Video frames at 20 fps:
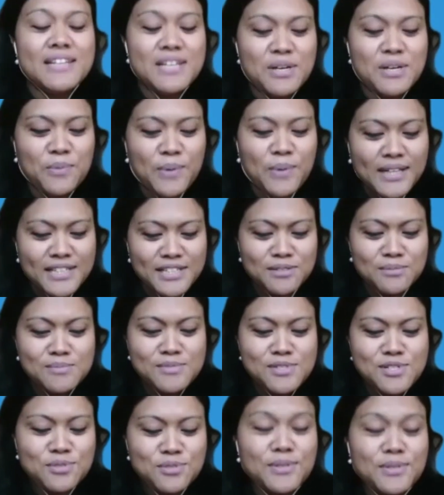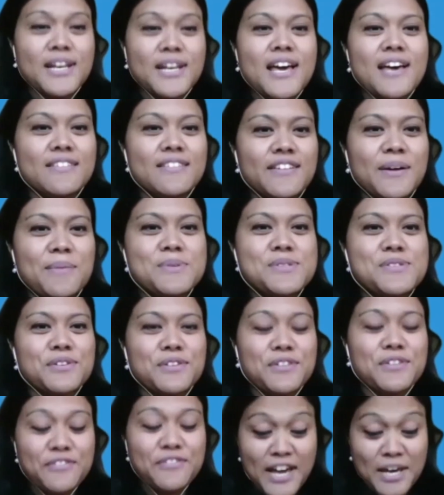welcome to another episode
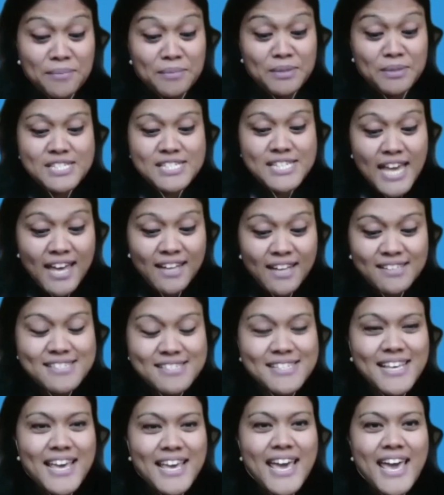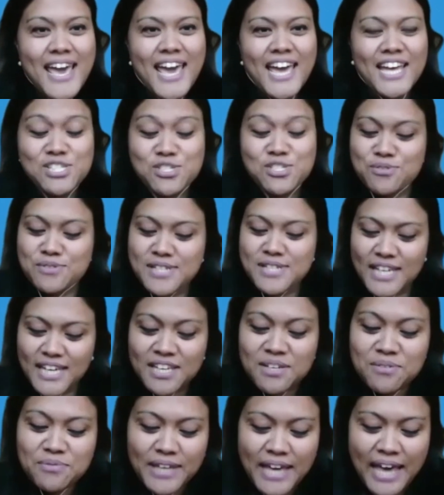of IMHChats, and today
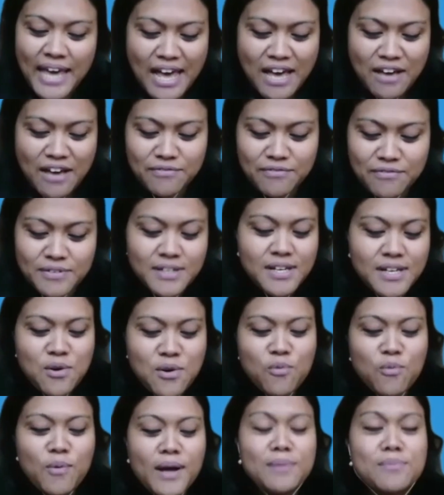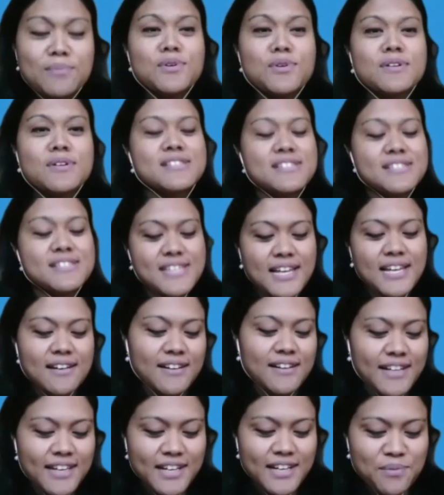we have one more stellar
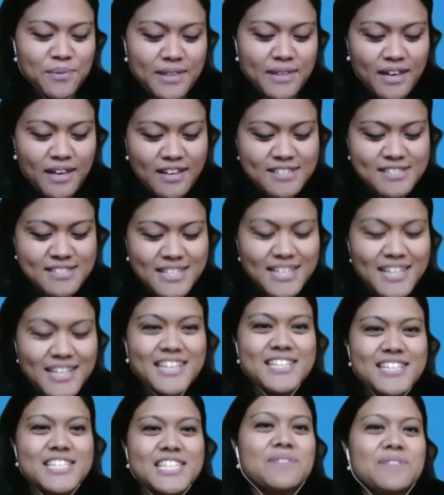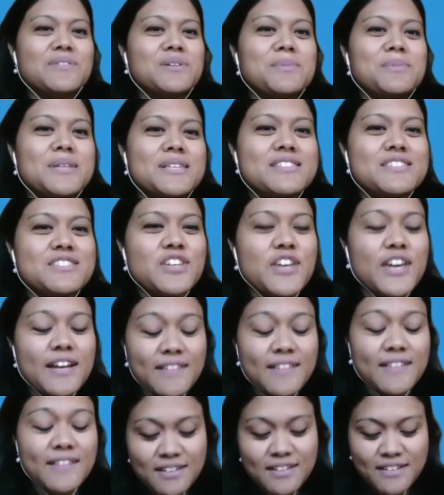here with us. She will be
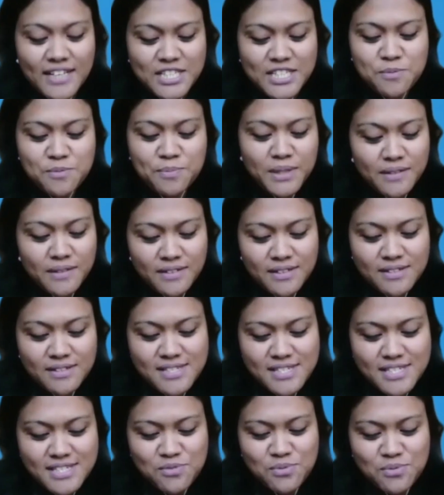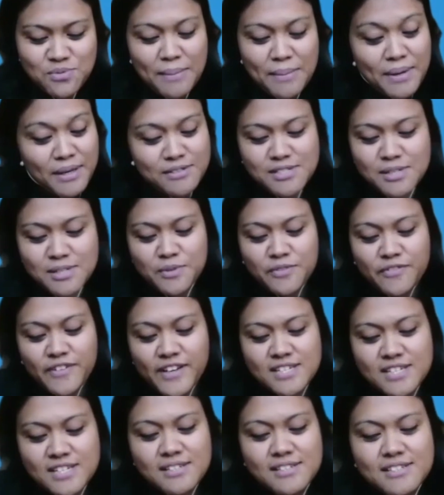sharing her experiences about her
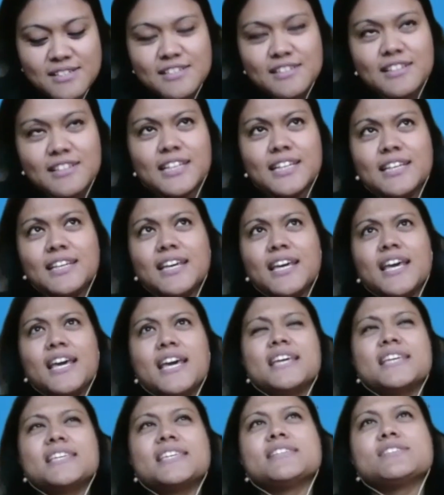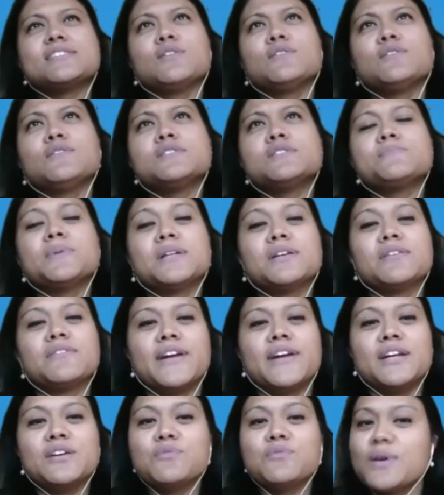professional journey. She has always been a
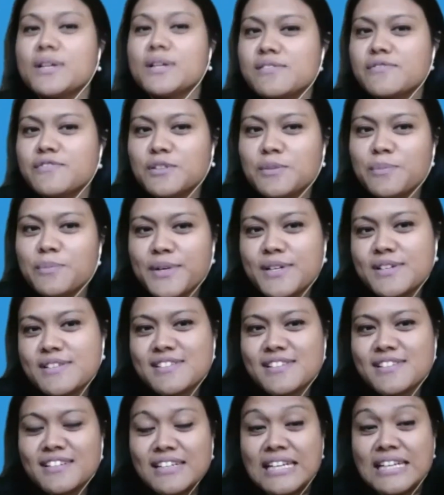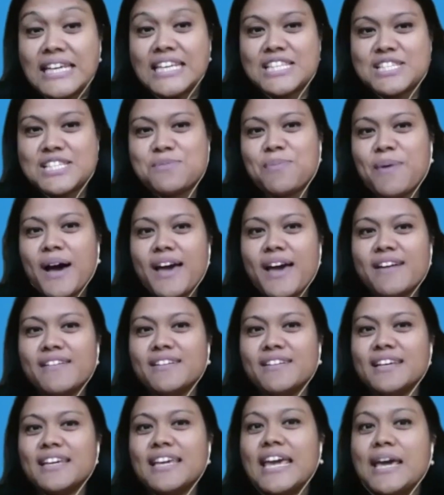very wonderful person,
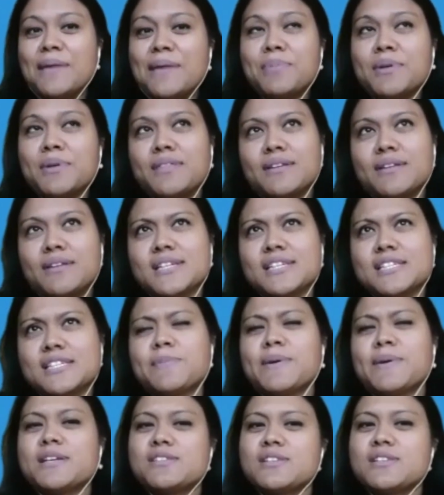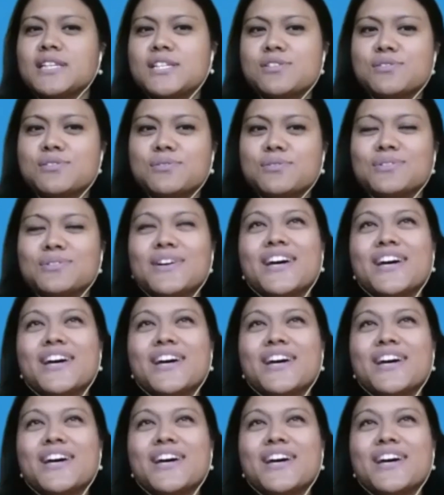inspiring, empathetic, especially to